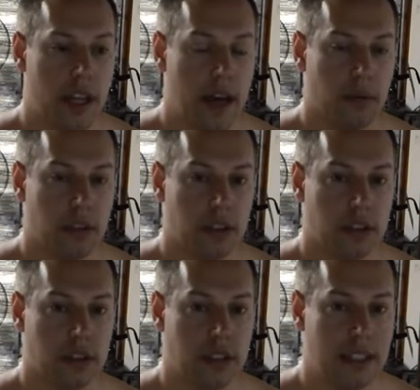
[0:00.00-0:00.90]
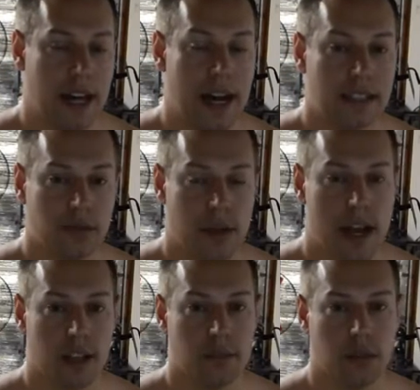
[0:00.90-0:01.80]
that was not
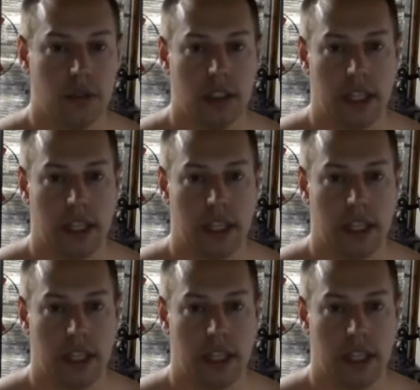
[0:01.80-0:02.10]
rackable.